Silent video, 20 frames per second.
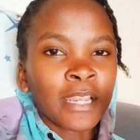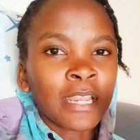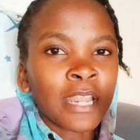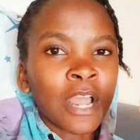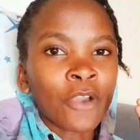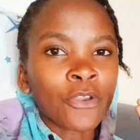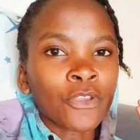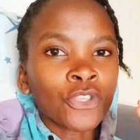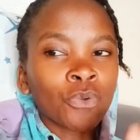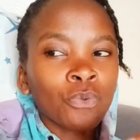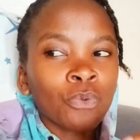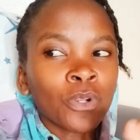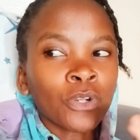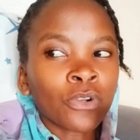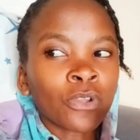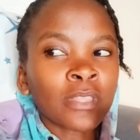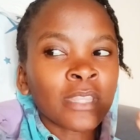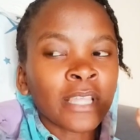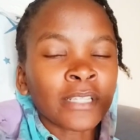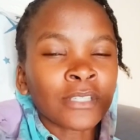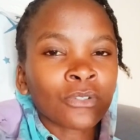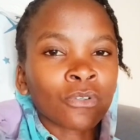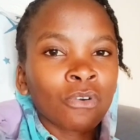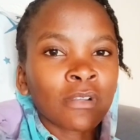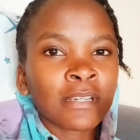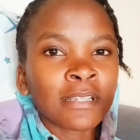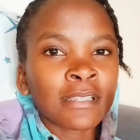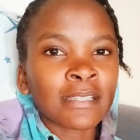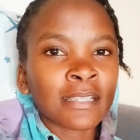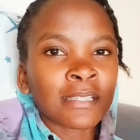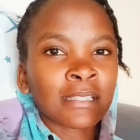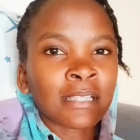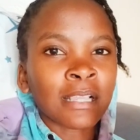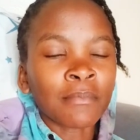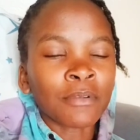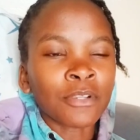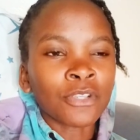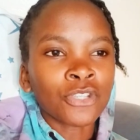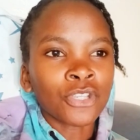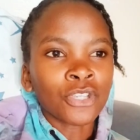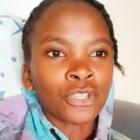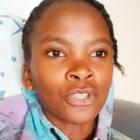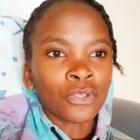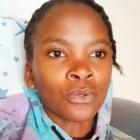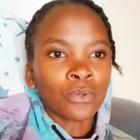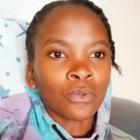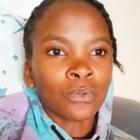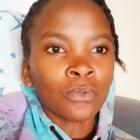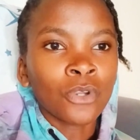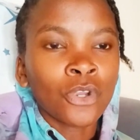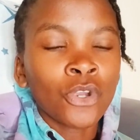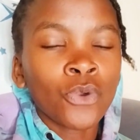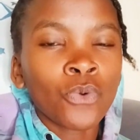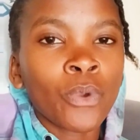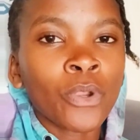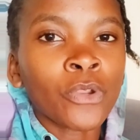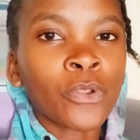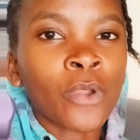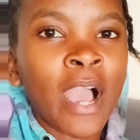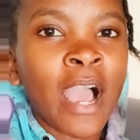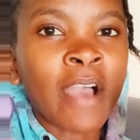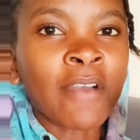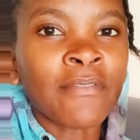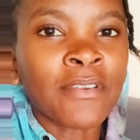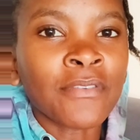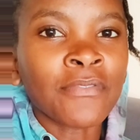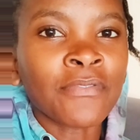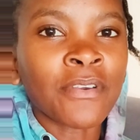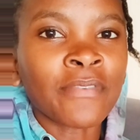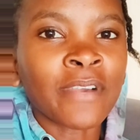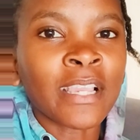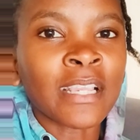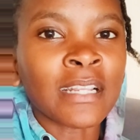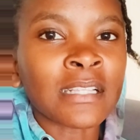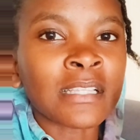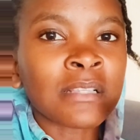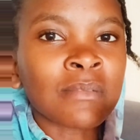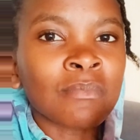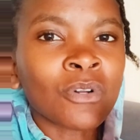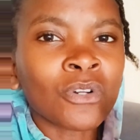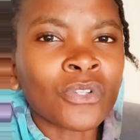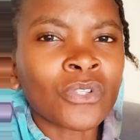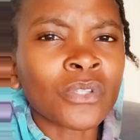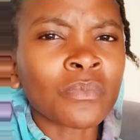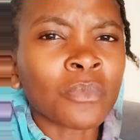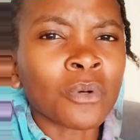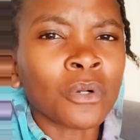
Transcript: Now you will know that God is establishing you when you are having favor in small